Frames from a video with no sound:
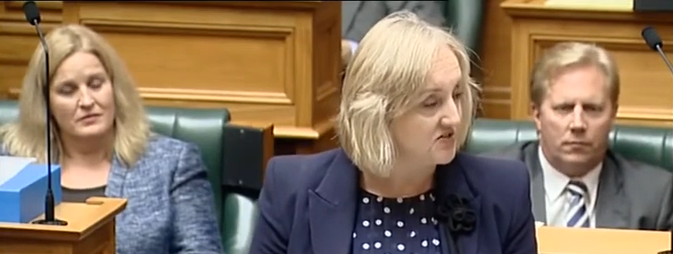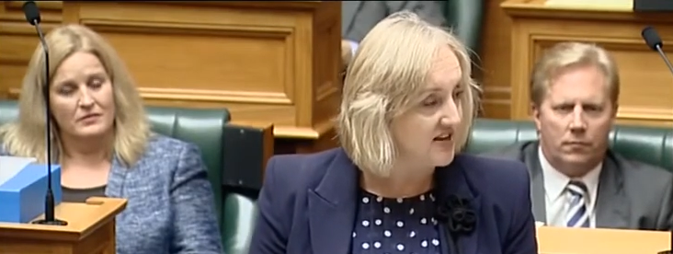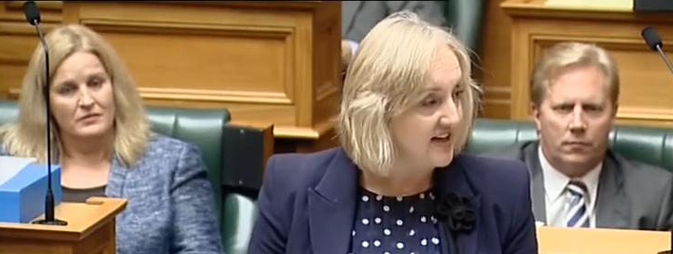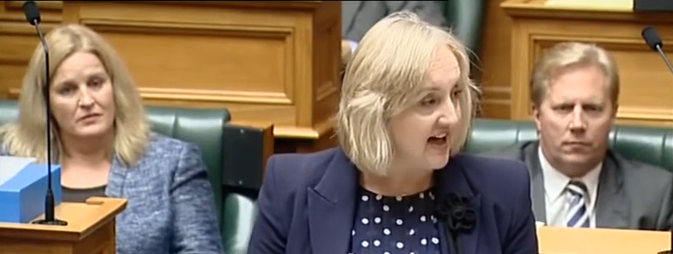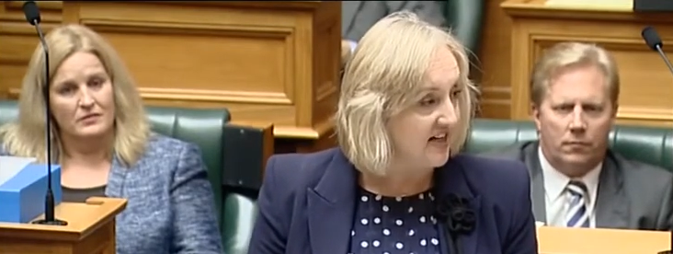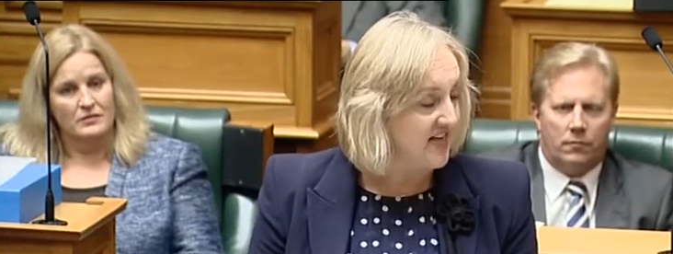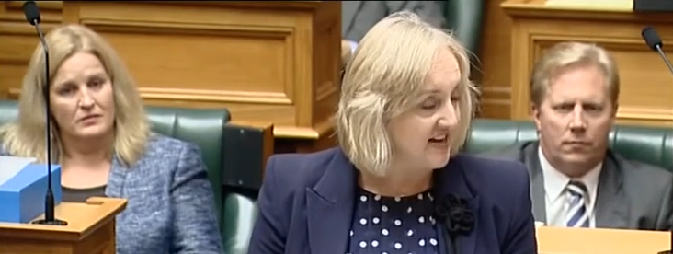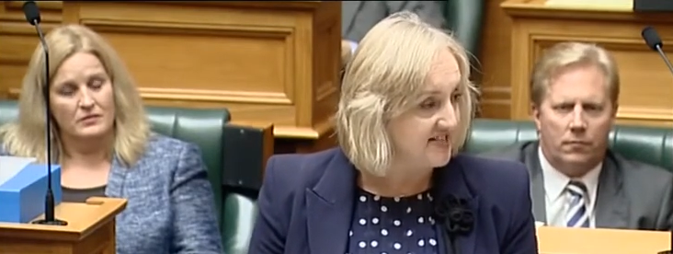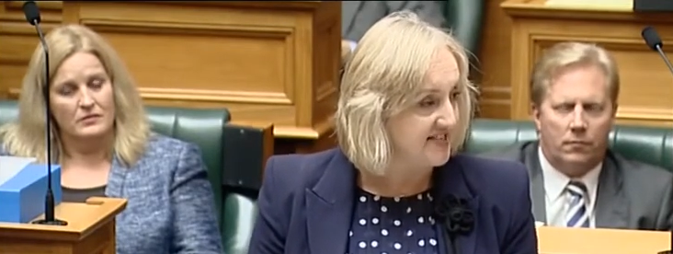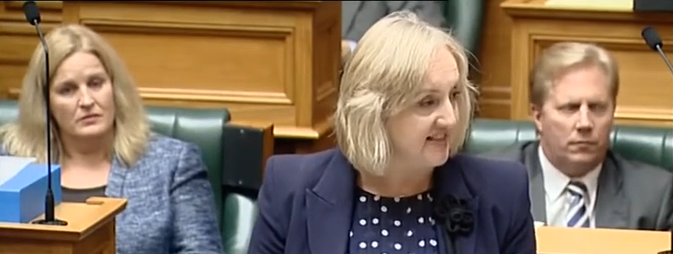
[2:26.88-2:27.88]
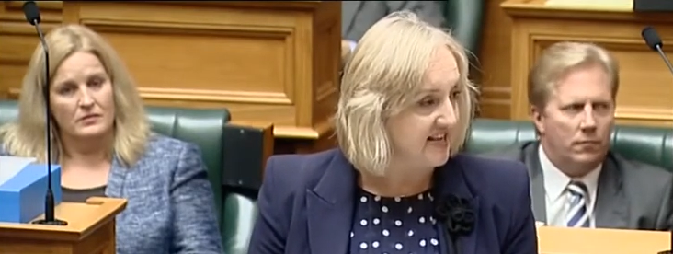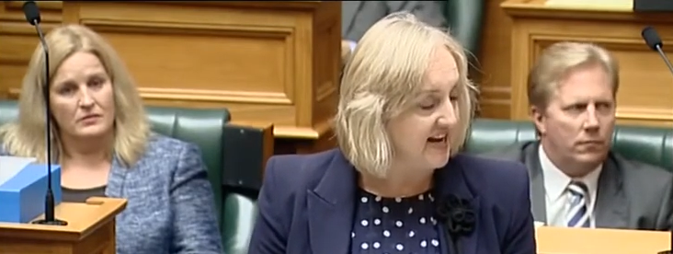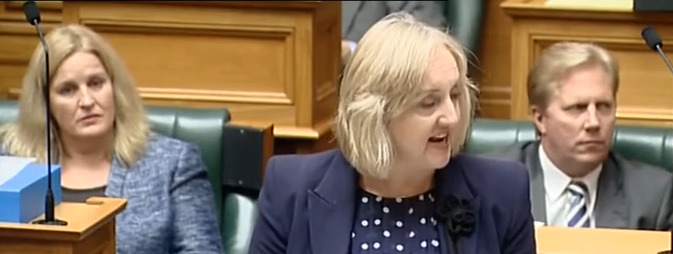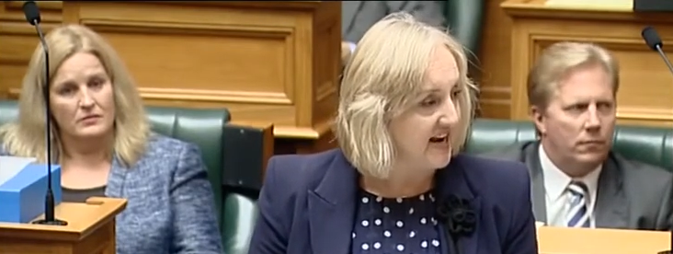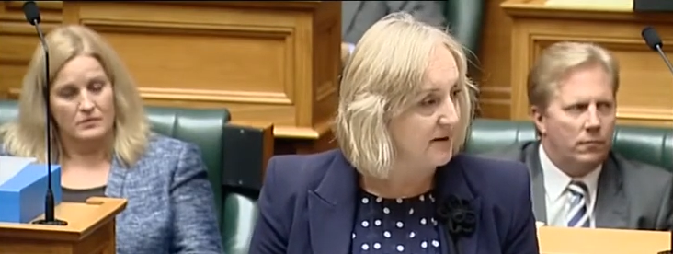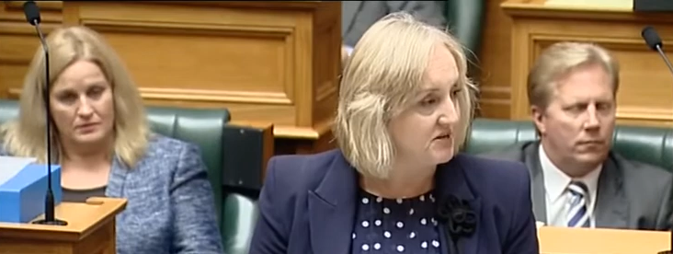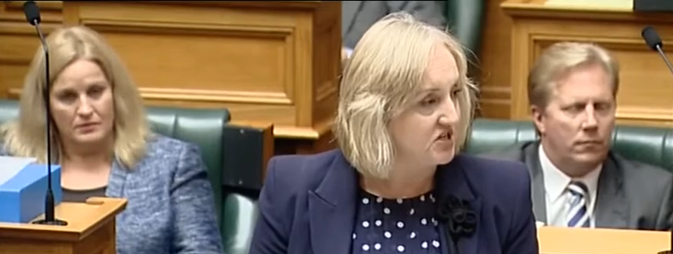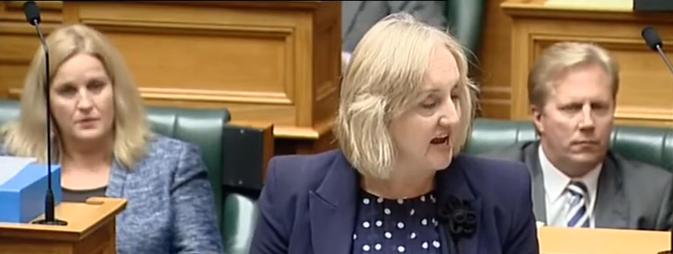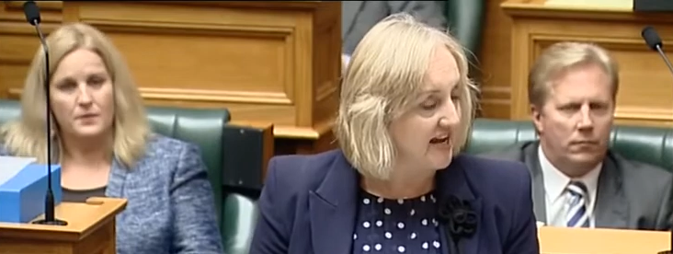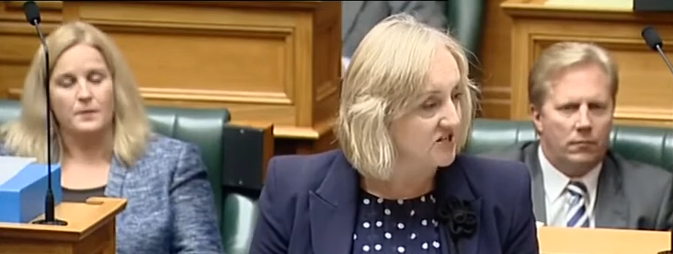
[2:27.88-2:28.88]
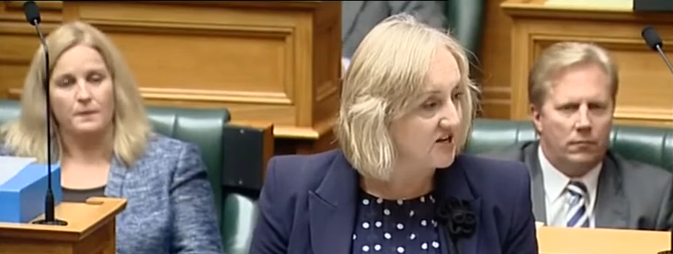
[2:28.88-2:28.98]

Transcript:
Speaker 1: uh, right. uh, that has seen the net number change.